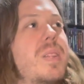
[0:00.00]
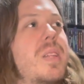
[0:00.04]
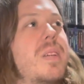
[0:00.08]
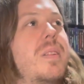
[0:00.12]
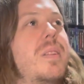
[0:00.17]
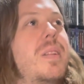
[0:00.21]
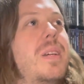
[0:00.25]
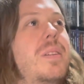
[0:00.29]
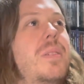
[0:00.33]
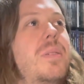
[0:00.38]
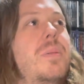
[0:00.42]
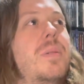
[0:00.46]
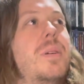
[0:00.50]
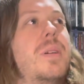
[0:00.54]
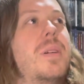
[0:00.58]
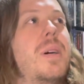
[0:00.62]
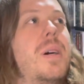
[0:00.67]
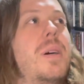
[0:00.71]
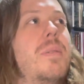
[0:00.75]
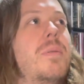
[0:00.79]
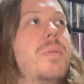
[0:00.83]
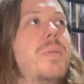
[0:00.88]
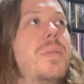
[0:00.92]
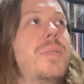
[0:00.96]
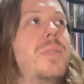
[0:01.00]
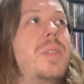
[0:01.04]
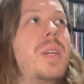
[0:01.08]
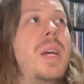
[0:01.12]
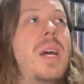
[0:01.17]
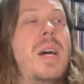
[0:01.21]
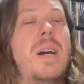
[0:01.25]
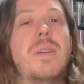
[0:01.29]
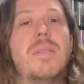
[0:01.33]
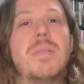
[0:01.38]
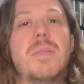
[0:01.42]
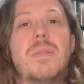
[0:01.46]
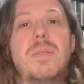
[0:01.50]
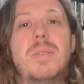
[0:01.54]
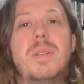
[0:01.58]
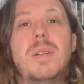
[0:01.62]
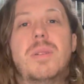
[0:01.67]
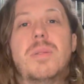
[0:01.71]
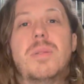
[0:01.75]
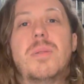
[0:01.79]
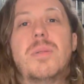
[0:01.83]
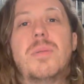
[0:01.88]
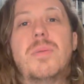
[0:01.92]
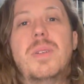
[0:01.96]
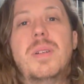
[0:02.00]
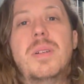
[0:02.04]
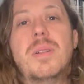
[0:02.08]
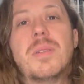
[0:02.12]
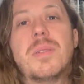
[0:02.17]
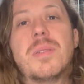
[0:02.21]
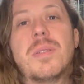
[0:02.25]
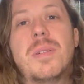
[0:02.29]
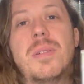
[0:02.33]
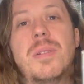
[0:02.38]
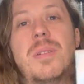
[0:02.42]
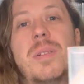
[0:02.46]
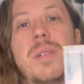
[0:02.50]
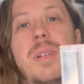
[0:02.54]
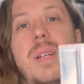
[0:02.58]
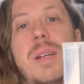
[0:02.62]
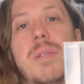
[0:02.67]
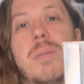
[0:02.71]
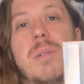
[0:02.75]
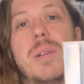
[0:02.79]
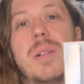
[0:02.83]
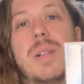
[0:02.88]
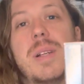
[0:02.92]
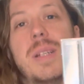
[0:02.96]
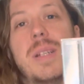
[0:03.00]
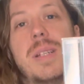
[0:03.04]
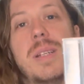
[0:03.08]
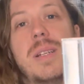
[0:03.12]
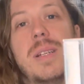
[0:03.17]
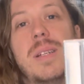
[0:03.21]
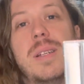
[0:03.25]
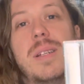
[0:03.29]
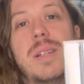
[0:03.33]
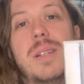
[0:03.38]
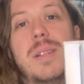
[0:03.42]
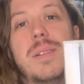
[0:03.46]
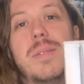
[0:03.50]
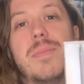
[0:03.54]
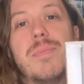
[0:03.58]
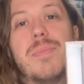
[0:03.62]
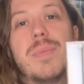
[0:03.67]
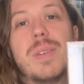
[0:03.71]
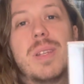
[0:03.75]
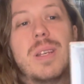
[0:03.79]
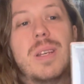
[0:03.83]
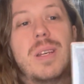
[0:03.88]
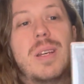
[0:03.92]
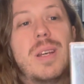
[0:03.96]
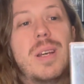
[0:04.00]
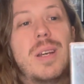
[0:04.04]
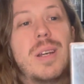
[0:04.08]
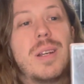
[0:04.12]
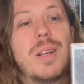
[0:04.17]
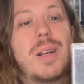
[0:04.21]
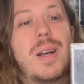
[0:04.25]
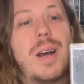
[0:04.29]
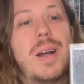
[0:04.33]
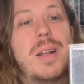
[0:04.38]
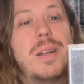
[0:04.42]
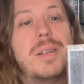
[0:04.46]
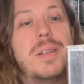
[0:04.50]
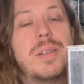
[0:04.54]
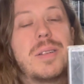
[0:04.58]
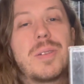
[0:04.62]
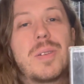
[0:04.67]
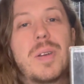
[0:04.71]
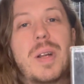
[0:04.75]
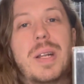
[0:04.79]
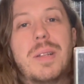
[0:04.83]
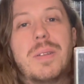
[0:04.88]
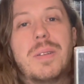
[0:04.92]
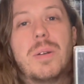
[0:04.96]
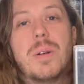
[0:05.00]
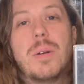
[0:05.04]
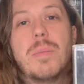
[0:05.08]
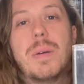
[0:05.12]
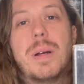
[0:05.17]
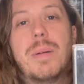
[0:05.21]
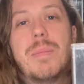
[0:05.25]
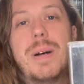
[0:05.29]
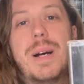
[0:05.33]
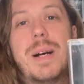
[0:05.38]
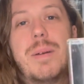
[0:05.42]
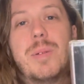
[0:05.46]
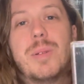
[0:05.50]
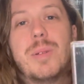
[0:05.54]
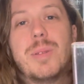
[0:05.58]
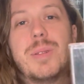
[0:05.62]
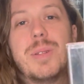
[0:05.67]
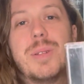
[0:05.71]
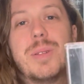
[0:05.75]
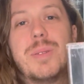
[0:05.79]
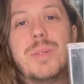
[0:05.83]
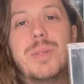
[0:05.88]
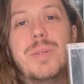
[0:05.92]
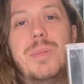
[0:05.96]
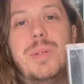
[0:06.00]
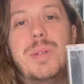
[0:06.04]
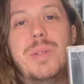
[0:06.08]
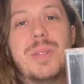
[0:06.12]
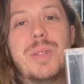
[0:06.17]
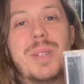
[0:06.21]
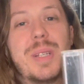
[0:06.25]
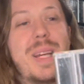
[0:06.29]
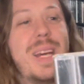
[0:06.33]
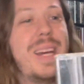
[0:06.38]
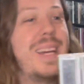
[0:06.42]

they do a cover of Shout, the Tears for Fear song, and I really like it, and kind of just trying to turn my mom onto this new music,